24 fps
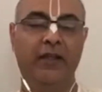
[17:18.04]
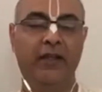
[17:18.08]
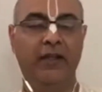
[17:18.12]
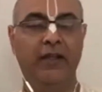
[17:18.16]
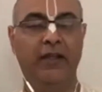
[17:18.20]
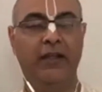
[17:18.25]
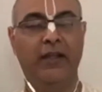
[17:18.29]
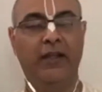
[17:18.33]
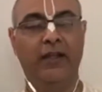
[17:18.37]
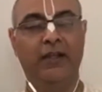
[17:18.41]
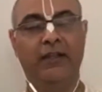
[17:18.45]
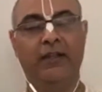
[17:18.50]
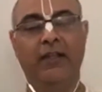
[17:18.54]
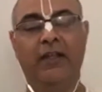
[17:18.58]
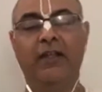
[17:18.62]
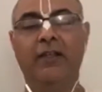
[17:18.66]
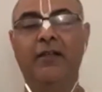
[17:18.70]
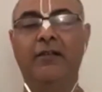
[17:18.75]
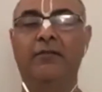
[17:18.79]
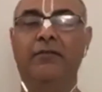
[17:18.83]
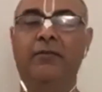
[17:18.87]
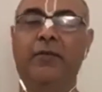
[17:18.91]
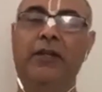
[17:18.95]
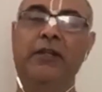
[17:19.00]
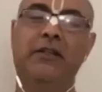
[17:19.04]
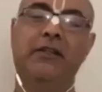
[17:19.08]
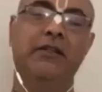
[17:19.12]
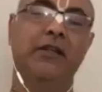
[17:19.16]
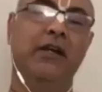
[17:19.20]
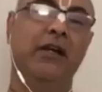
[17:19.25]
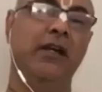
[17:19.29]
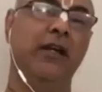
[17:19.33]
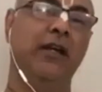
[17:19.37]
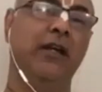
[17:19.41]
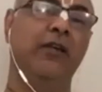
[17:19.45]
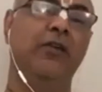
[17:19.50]
And then, being
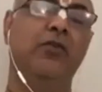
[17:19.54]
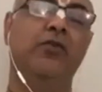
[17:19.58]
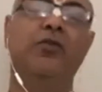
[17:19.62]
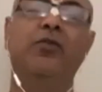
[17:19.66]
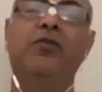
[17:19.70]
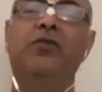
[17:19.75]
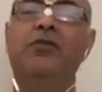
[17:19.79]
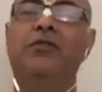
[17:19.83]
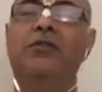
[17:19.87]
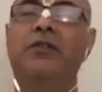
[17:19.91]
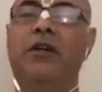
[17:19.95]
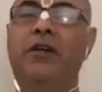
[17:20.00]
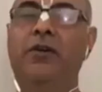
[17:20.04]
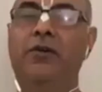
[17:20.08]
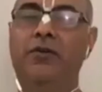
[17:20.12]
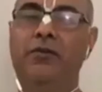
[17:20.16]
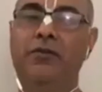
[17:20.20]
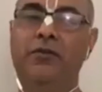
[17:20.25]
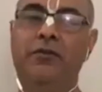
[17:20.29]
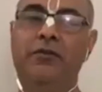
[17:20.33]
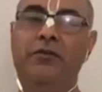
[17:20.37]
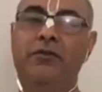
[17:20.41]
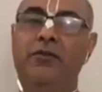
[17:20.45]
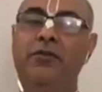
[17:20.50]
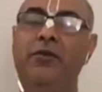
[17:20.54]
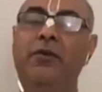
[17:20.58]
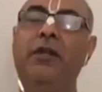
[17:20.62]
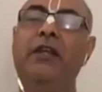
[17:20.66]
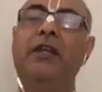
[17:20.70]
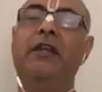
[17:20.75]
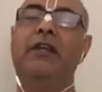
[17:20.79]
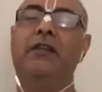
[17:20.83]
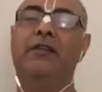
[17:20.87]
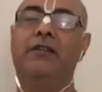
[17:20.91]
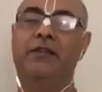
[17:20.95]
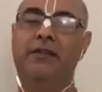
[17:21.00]
tired, goes out to
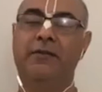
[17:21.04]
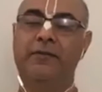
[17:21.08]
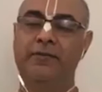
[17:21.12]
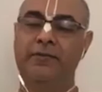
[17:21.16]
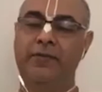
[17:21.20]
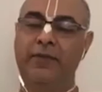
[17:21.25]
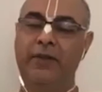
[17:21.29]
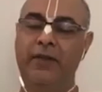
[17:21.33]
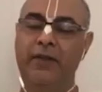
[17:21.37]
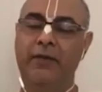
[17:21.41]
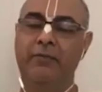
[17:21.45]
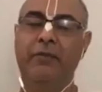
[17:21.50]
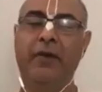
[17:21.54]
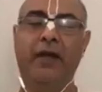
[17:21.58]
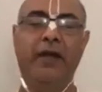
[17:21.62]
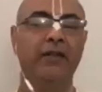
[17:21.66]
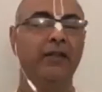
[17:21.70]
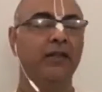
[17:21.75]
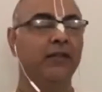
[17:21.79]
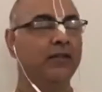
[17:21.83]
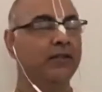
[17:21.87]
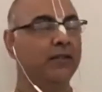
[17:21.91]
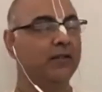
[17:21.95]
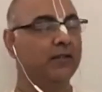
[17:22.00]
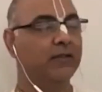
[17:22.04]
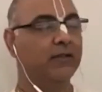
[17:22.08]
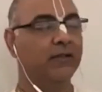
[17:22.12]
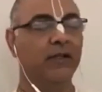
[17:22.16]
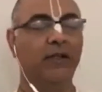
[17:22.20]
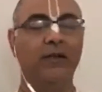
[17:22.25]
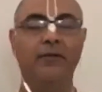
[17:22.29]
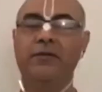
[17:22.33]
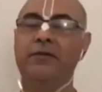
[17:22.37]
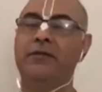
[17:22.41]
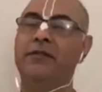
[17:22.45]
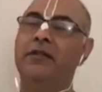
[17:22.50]
eat. Python just
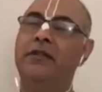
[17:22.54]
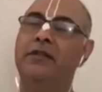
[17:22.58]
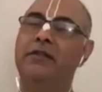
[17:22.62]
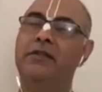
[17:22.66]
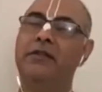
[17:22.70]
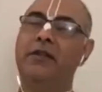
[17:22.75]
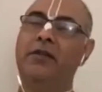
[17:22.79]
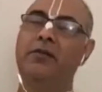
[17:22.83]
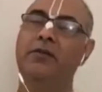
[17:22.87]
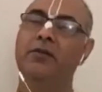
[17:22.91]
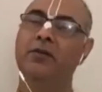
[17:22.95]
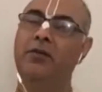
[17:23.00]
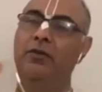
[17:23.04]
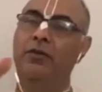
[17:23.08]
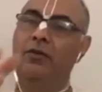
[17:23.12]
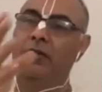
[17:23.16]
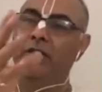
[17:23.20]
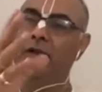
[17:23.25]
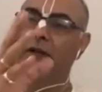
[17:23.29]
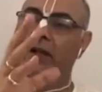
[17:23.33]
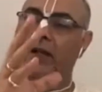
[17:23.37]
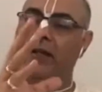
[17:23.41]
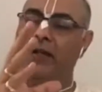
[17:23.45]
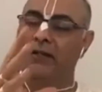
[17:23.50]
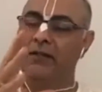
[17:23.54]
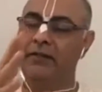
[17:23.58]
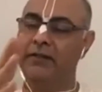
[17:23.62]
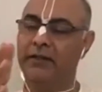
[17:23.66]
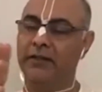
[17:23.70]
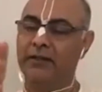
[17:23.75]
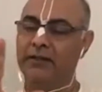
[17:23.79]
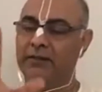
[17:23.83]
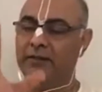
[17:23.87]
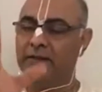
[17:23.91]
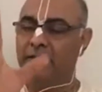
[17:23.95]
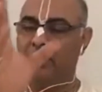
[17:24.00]
comes, sees the hole, and
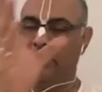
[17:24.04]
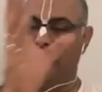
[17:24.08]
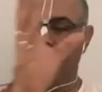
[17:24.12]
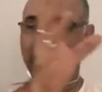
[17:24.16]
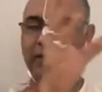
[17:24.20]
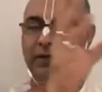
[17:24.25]
just, when it